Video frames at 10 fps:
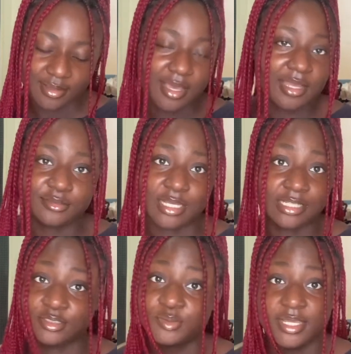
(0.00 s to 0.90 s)
I
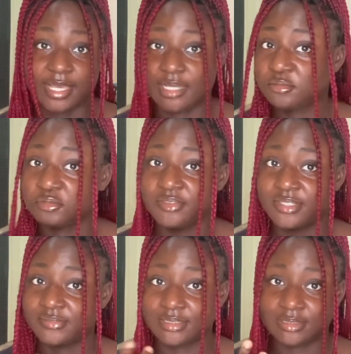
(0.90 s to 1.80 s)
swear, I don't know if
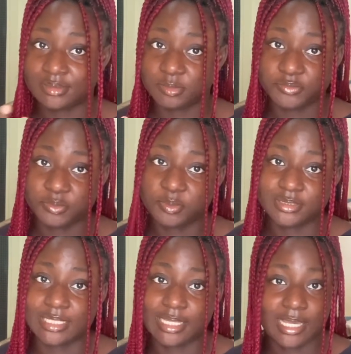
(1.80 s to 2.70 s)
I've kissed before,
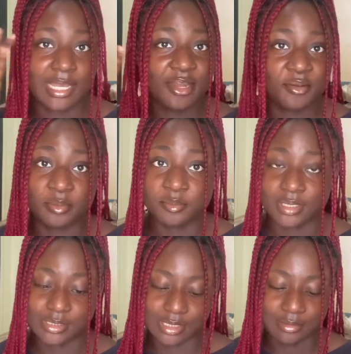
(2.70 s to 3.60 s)
because like I can't
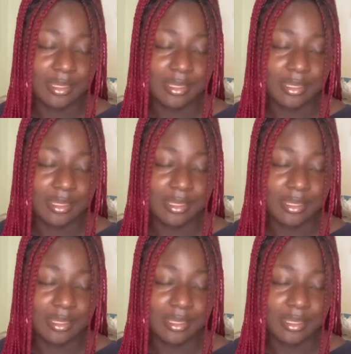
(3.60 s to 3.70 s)
remember.